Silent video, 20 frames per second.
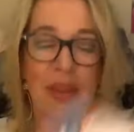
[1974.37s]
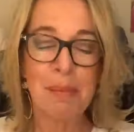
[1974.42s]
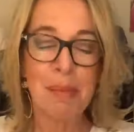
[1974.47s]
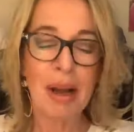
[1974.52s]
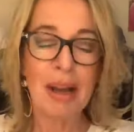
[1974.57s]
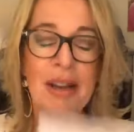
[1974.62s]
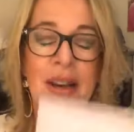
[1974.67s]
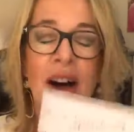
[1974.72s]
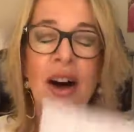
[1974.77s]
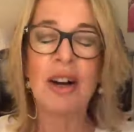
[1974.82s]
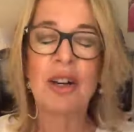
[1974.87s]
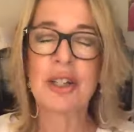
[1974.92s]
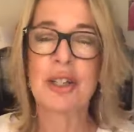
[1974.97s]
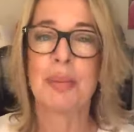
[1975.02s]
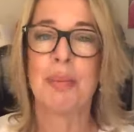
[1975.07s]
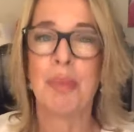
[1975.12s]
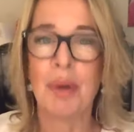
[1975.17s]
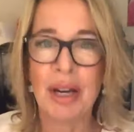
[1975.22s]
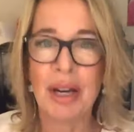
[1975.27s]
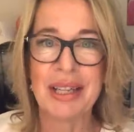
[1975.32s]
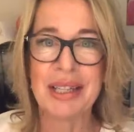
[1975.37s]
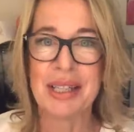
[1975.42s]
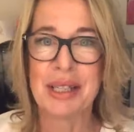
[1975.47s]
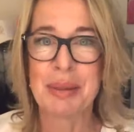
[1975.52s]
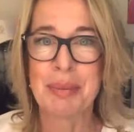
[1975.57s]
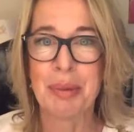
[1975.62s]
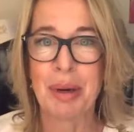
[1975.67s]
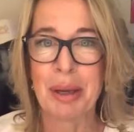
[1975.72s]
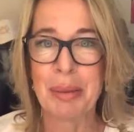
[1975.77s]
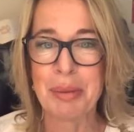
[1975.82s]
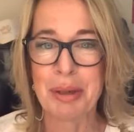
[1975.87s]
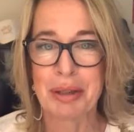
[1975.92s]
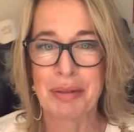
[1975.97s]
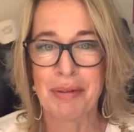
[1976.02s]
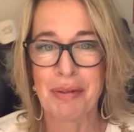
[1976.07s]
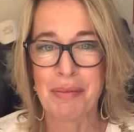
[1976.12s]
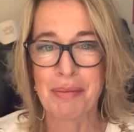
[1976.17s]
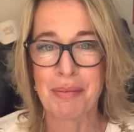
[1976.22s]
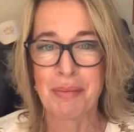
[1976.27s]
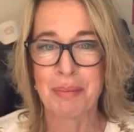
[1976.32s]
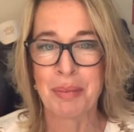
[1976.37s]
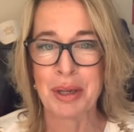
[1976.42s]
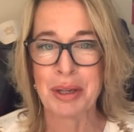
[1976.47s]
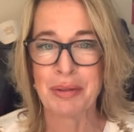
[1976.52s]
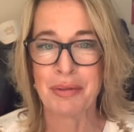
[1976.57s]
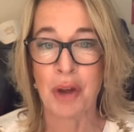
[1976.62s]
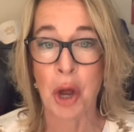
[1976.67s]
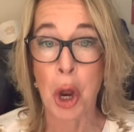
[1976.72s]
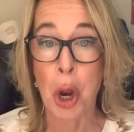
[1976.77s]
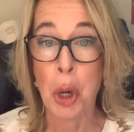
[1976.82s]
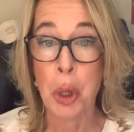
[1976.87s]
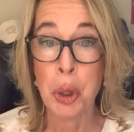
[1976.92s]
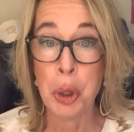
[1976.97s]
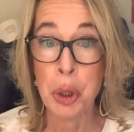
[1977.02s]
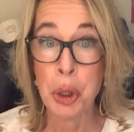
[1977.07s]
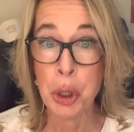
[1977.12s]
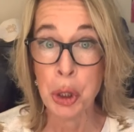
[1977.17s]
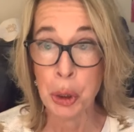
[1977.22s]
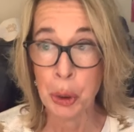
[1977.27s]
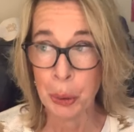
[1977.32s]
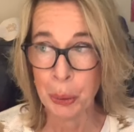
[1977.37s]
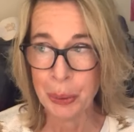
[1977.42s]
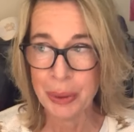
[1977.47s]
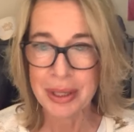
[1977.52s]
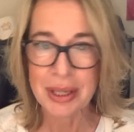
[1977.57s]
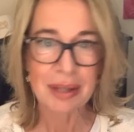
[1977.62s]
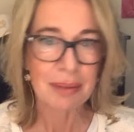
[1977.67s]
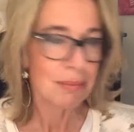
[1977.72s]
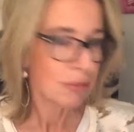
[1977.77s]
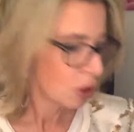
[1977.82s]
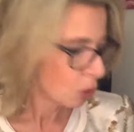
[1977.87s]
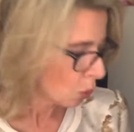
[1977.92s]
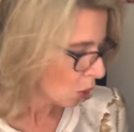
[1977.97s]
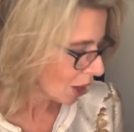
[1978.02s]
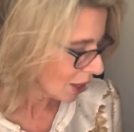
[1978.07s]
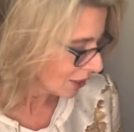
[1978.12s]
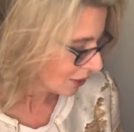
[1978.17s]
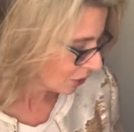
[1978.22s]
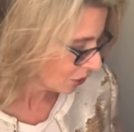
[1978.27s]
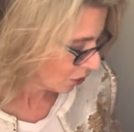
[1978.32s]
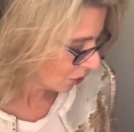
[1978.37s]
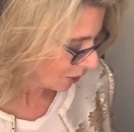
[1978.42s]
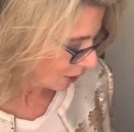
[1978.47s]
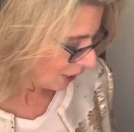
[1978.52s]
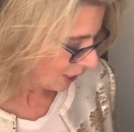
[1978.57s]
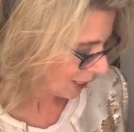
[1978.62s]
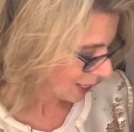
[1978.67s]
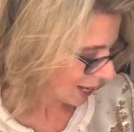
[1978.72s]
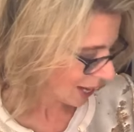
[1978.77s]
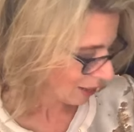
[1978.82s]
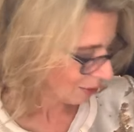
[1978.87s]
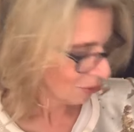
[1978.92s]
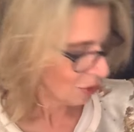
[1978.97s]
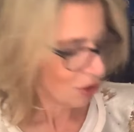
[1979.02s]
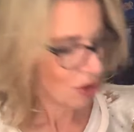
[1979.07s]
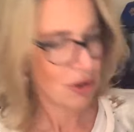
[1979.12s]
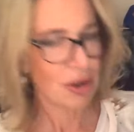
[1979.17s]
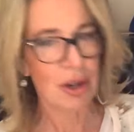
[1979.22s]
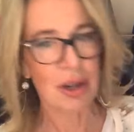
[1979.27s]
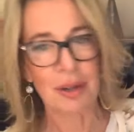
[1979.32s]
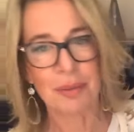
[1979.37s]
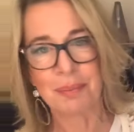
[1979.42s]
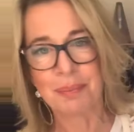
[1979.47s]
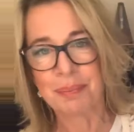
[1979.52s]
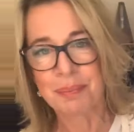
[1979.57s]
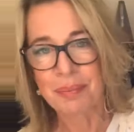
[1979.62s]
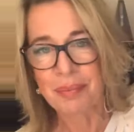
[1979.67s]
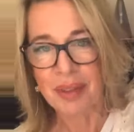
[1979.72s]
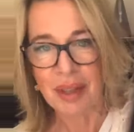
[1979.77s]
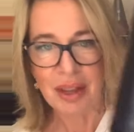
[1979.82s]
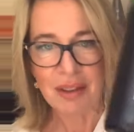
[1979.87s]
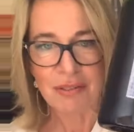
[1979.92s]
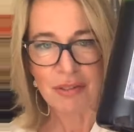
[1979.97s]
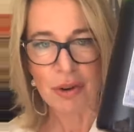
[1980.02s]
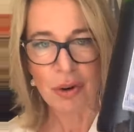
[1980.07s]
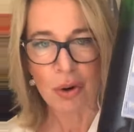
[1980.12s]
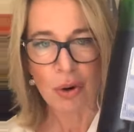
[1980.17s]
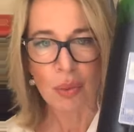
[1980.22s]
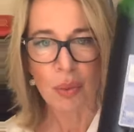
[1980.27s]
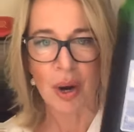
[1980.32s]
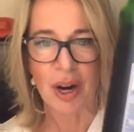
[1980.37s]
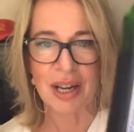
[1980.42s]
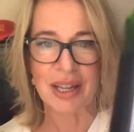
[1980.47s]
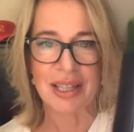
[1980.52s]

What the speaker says: And then my last brilliant bit of news. The wine's not nearly out. Look, if your